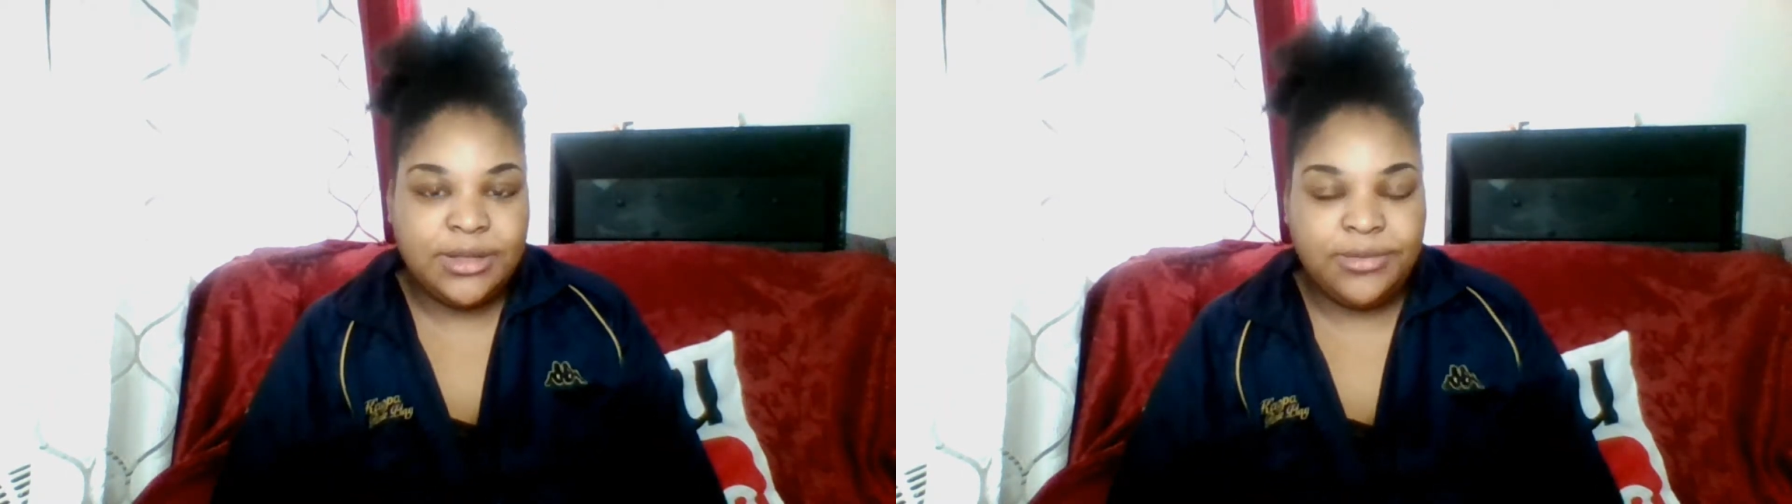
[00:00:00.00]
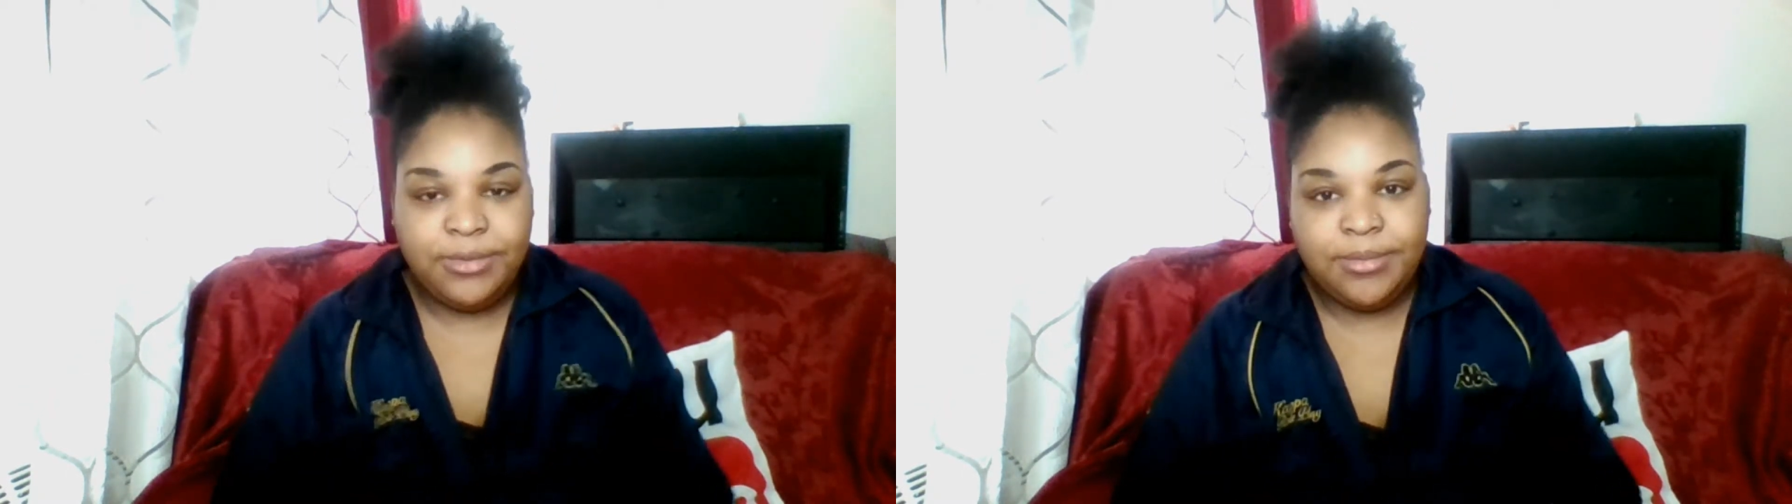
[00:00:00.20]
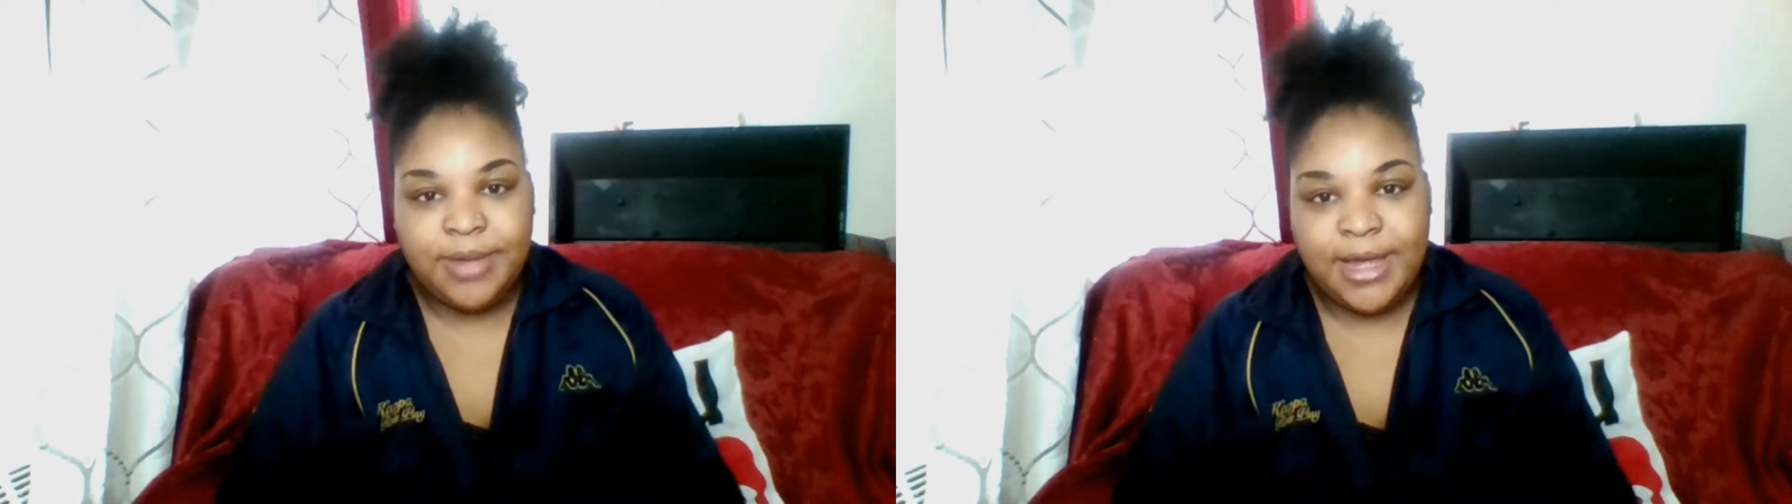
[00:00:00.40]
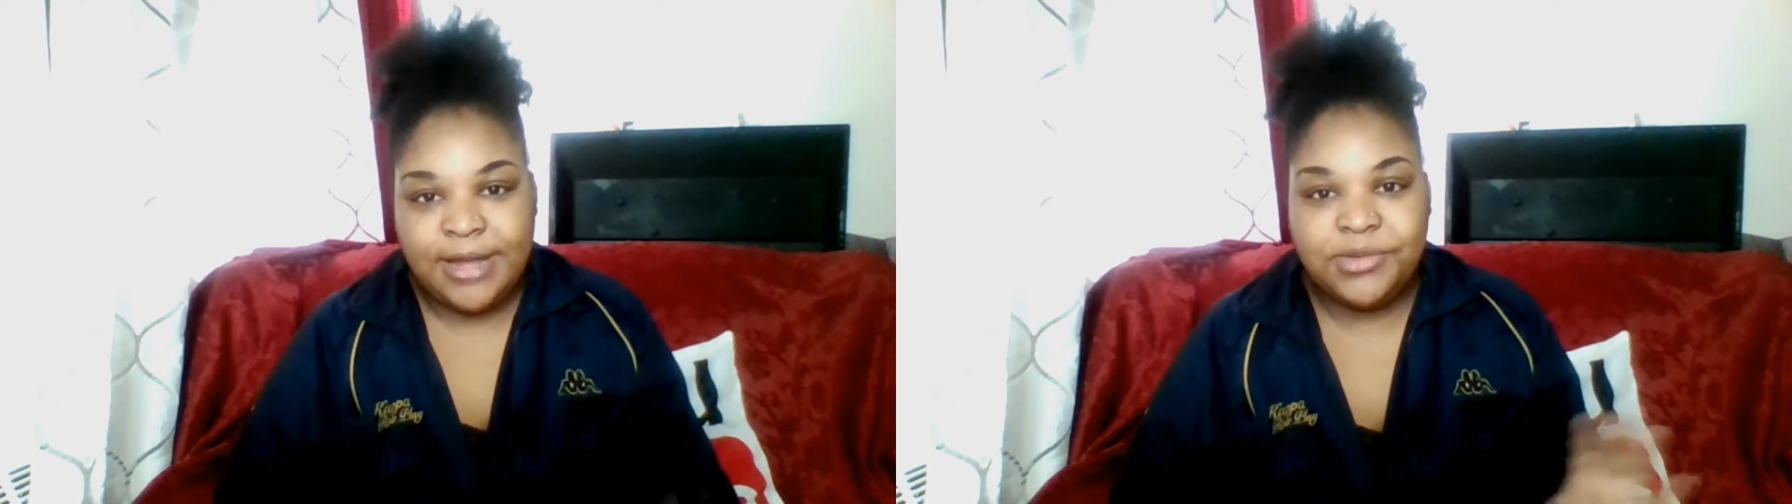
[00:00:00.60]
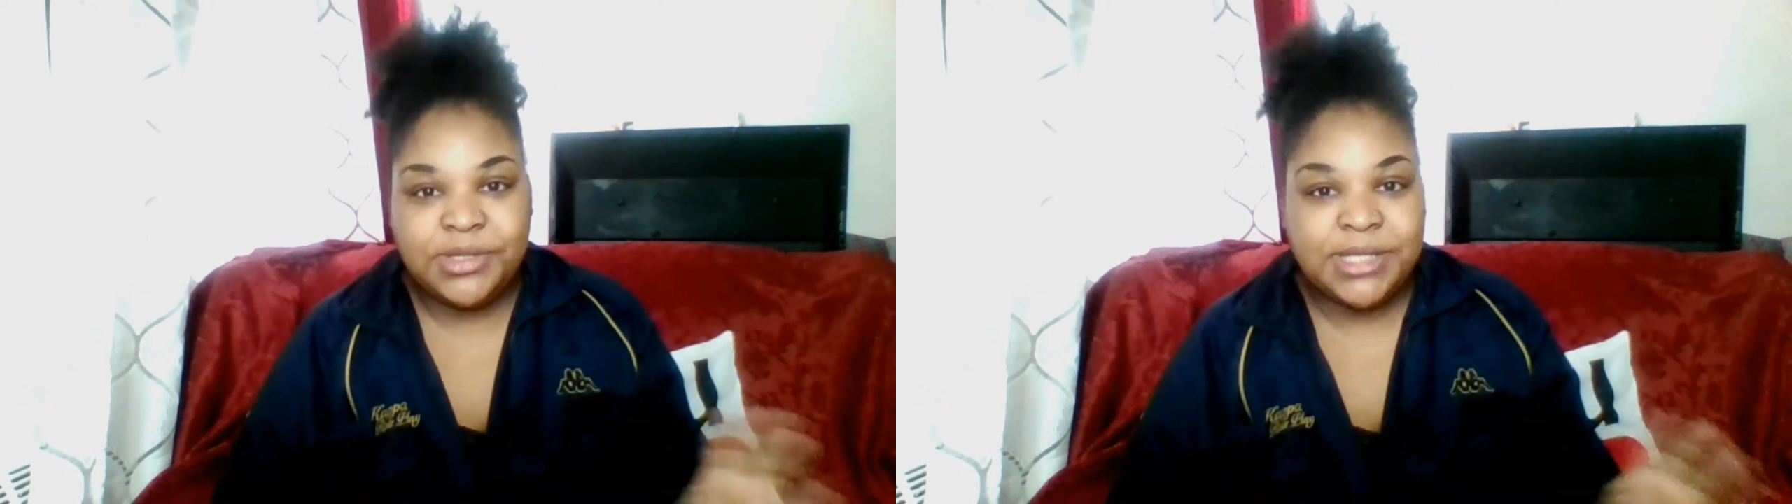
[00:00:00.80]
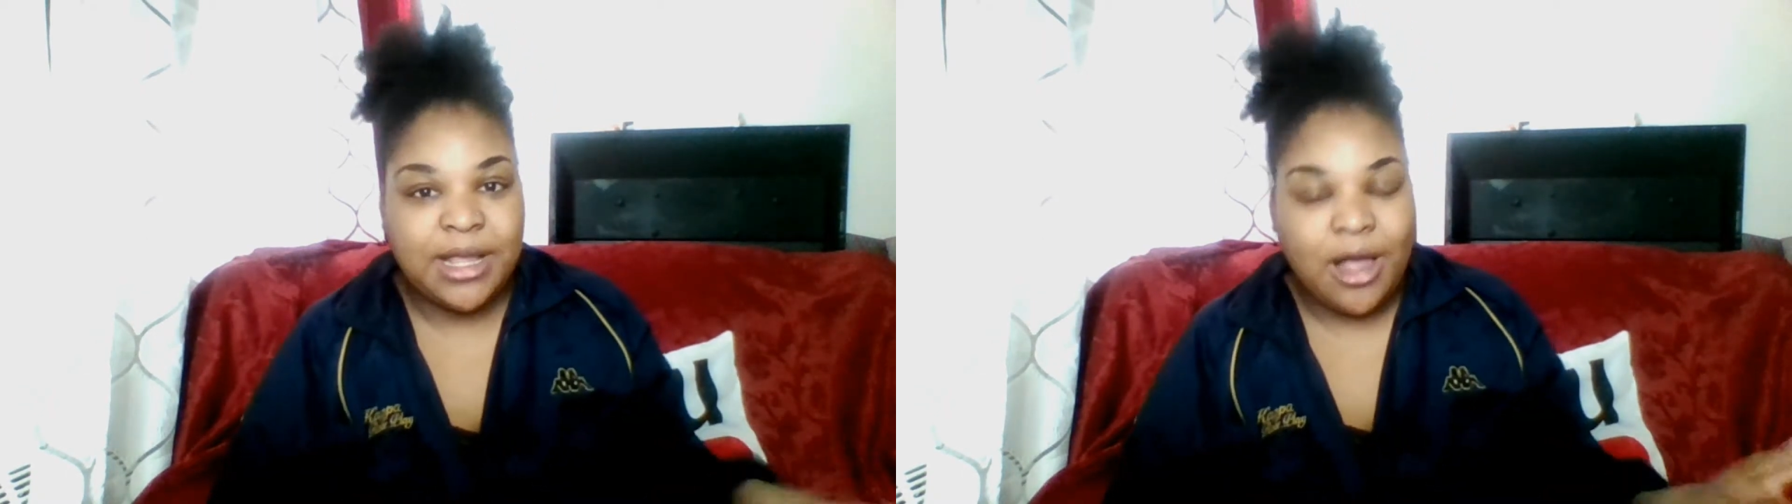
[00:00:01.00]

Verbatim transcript: through and was like,